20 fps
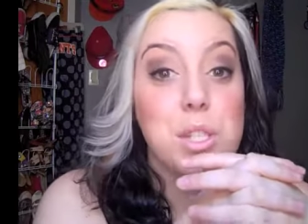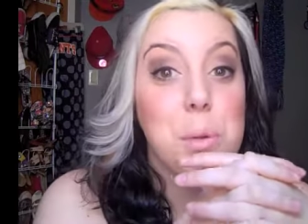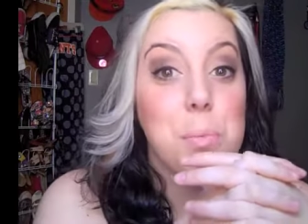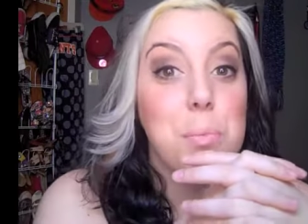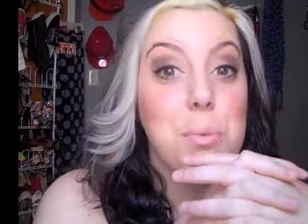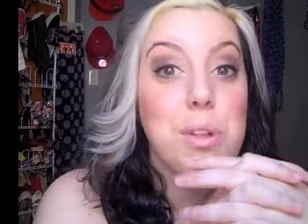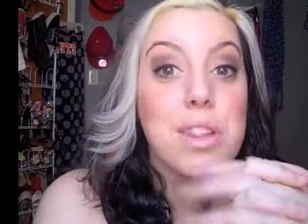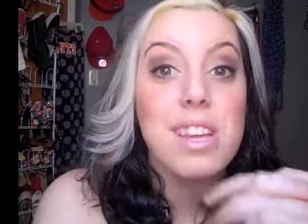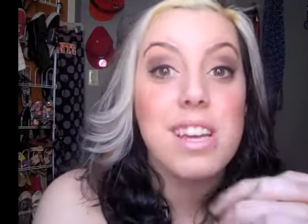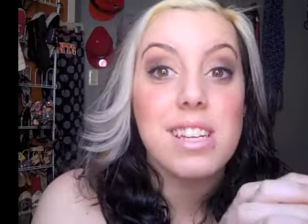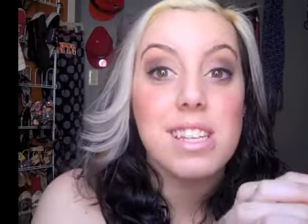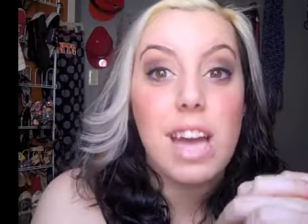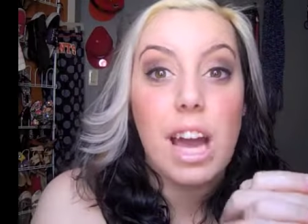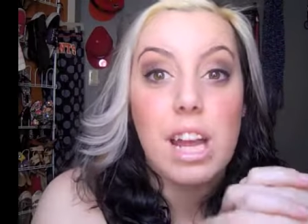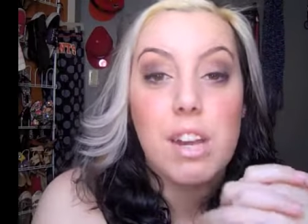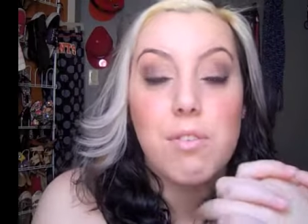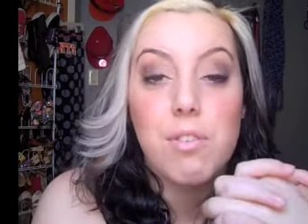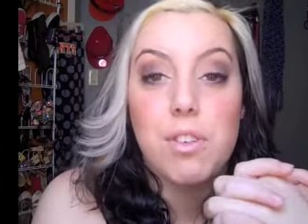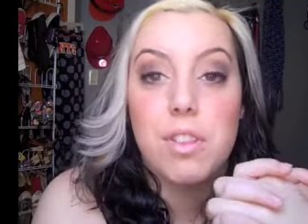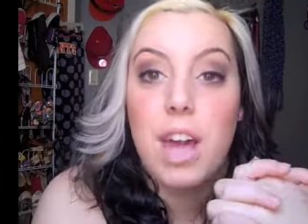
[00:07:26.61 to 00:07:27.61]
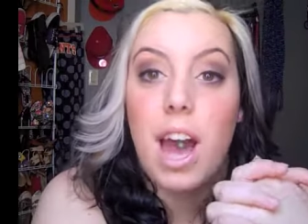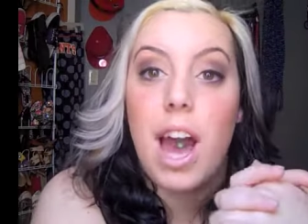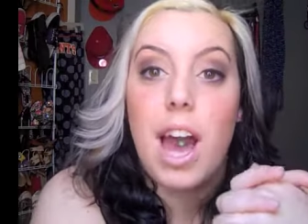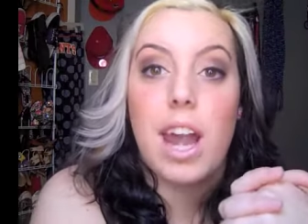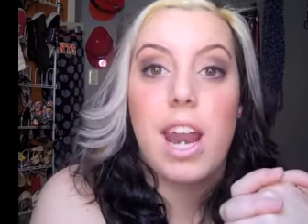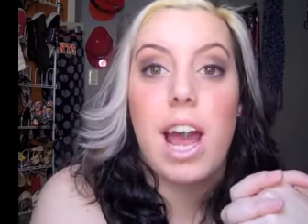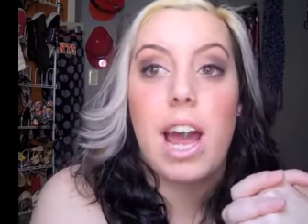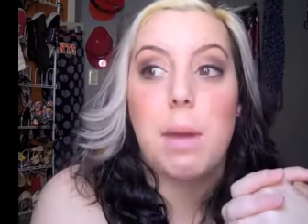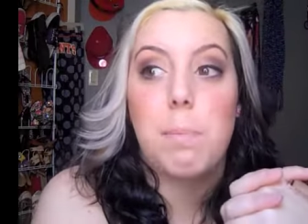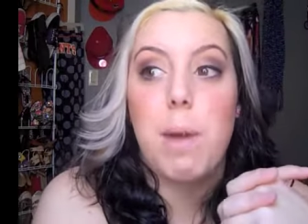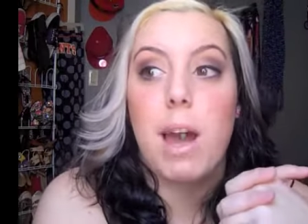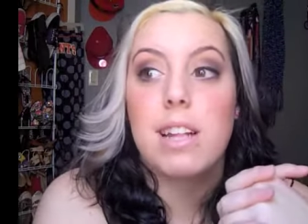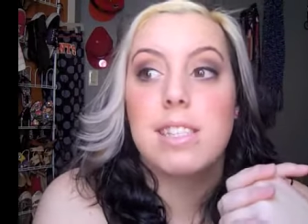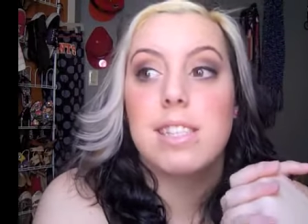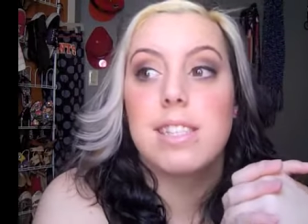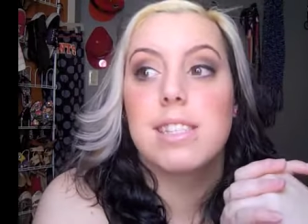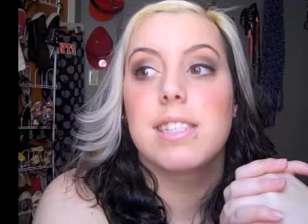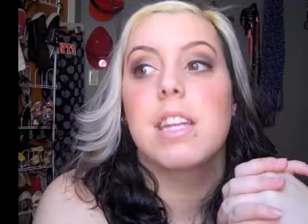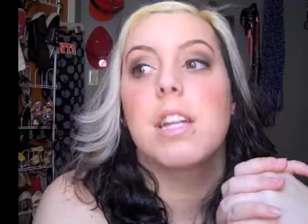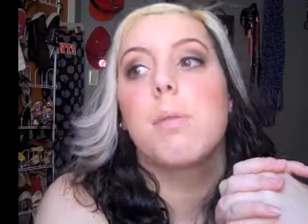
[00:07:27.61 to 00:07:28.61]
so I'm really excited for that.
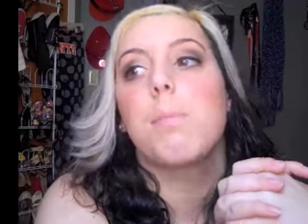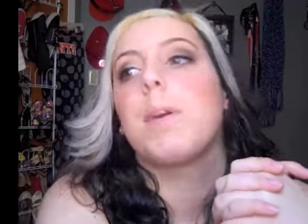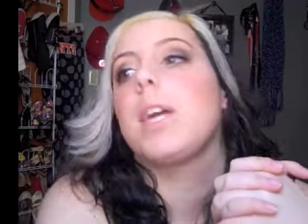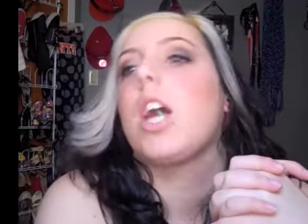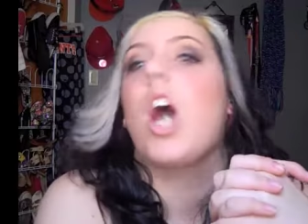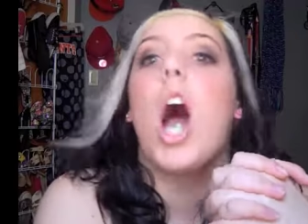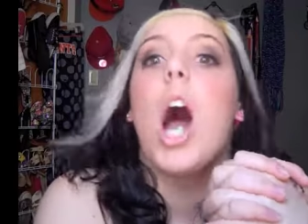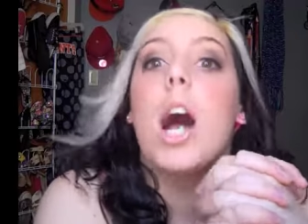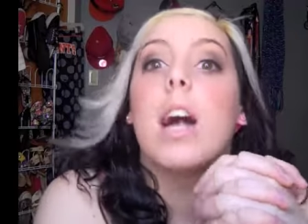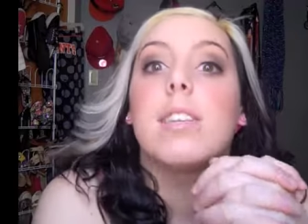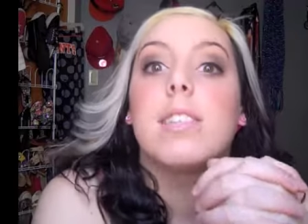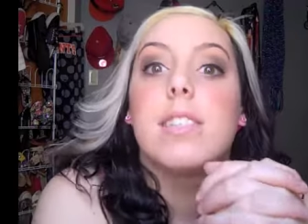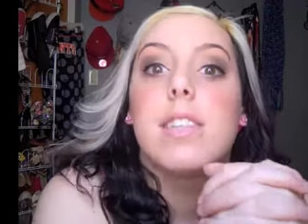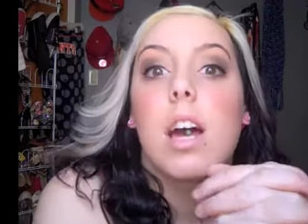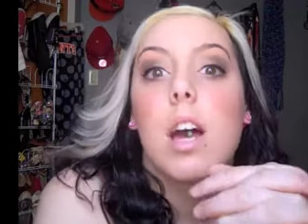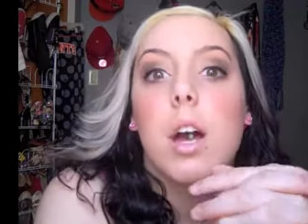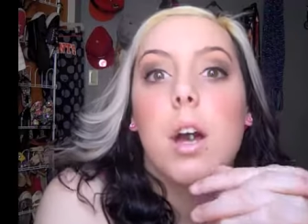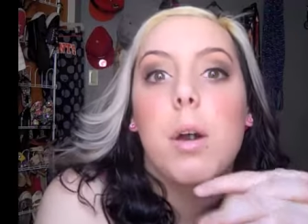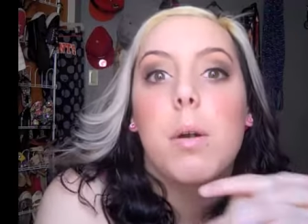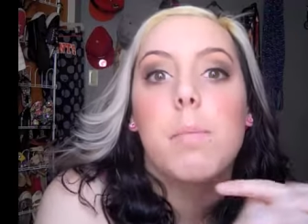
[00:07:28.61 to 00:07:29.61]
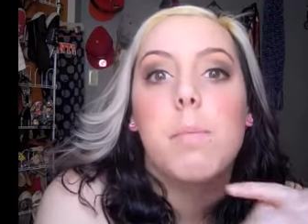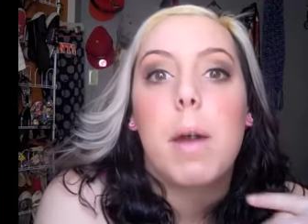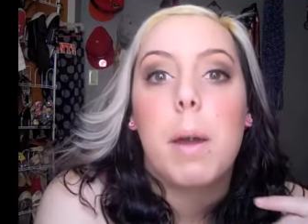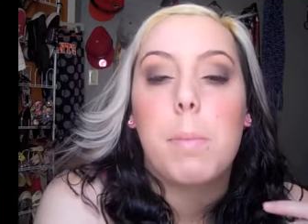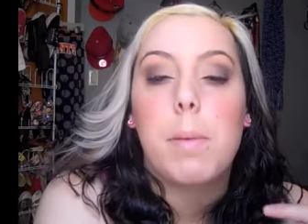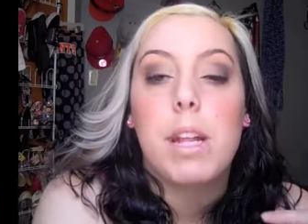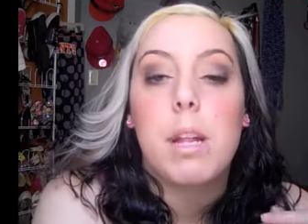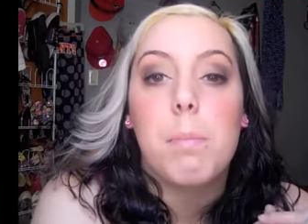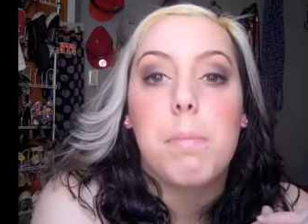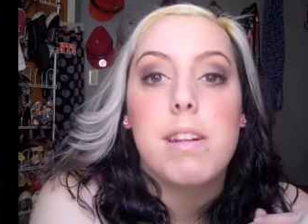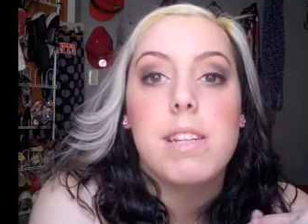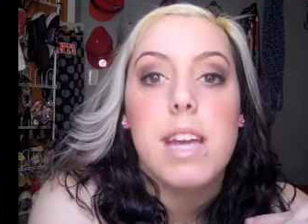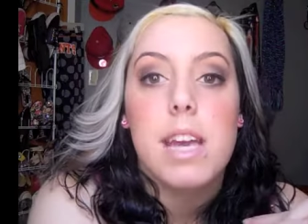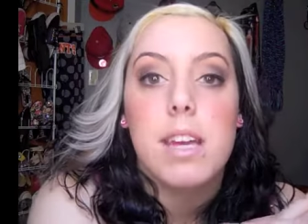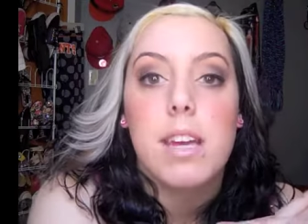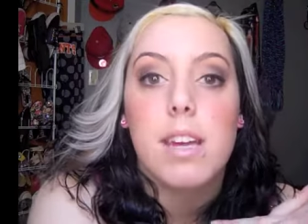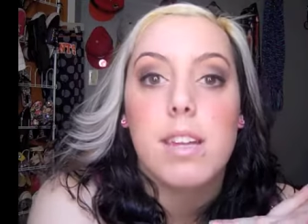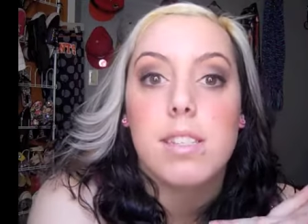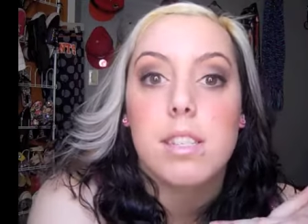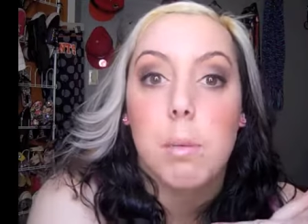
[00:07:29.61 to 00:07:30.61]
IMATS is going to be awesome. I'm going to be
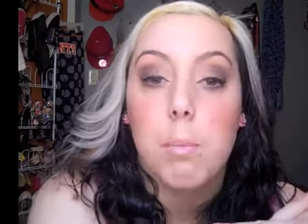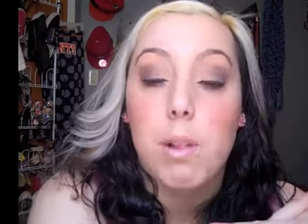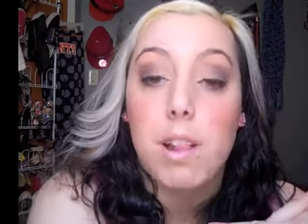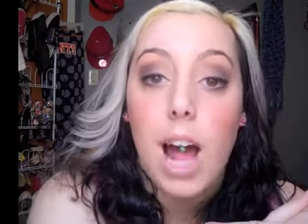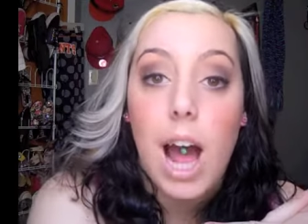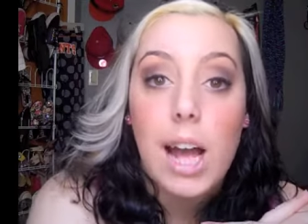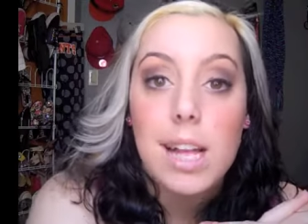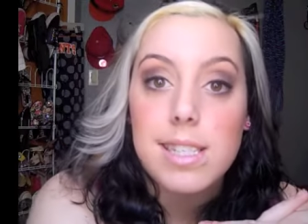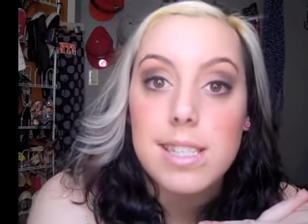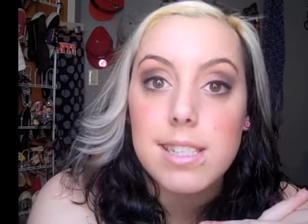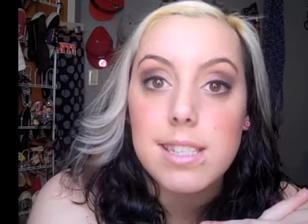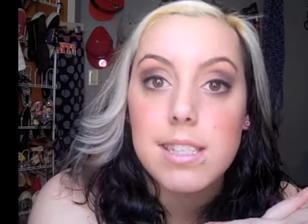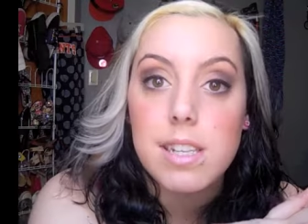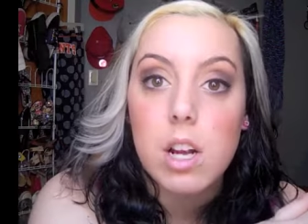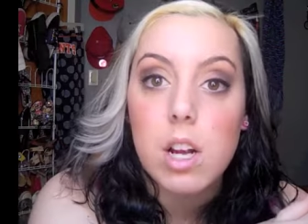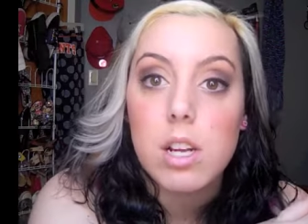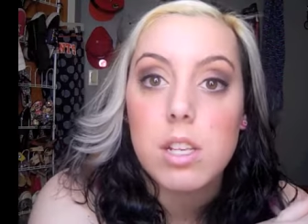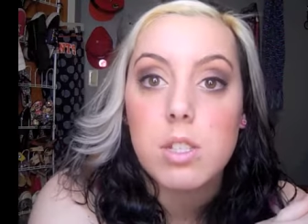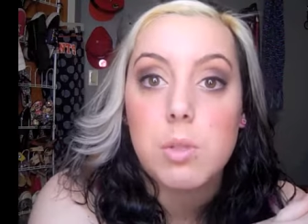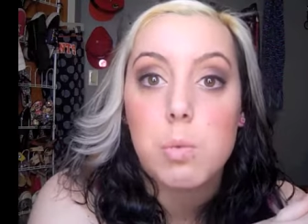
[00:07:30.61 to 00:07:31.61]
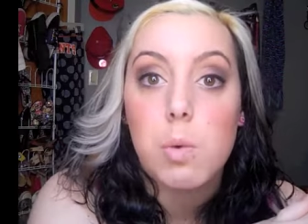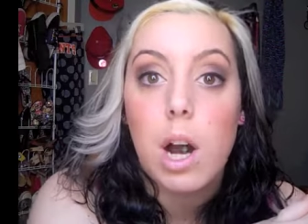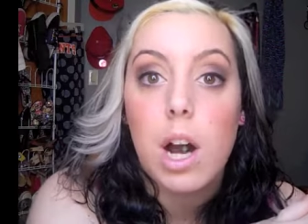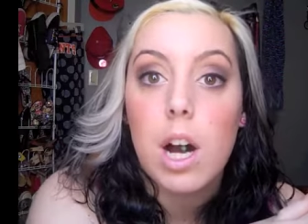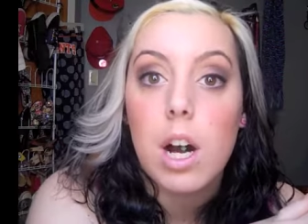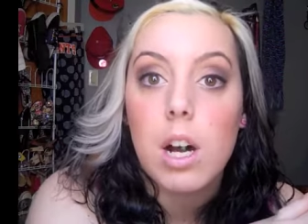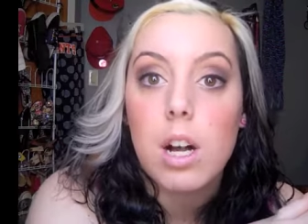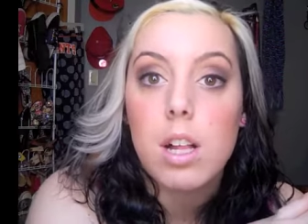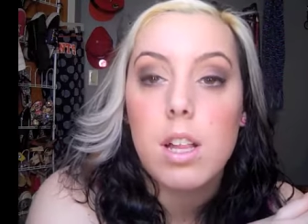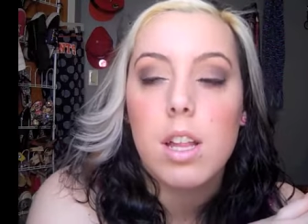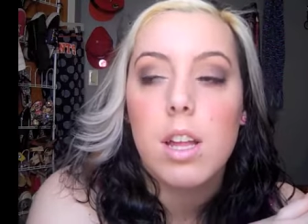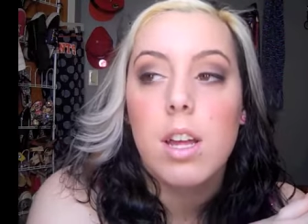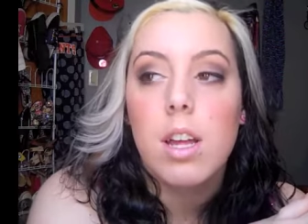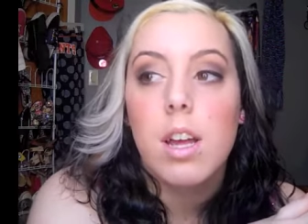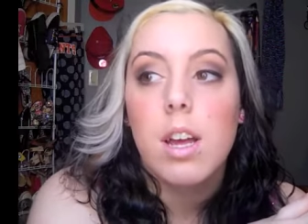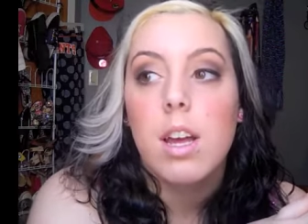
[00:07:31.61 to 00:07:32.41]
taking some classes there as well.